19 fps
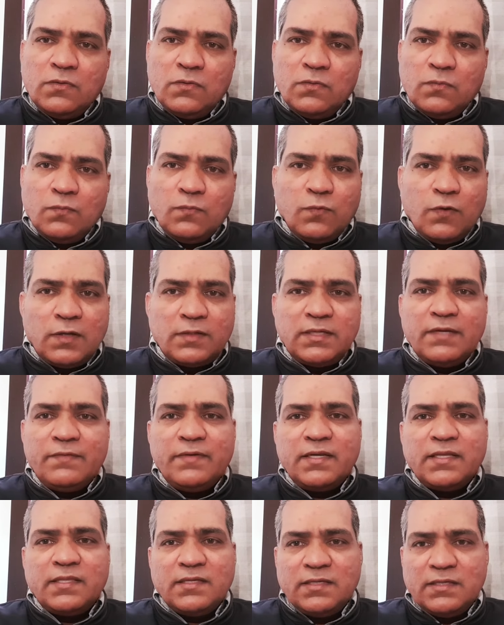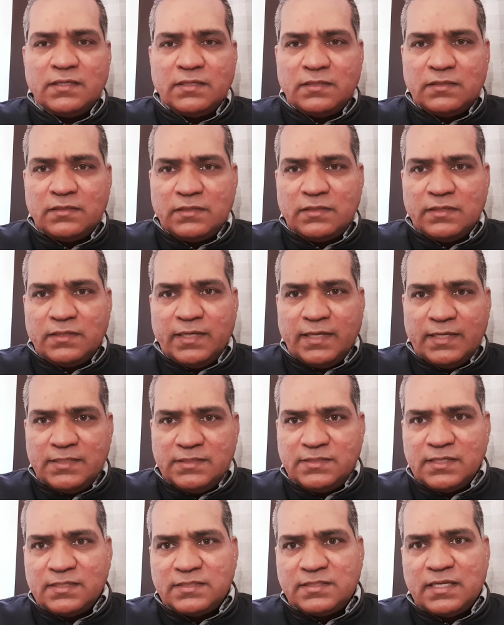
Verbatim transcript: Whatever the angels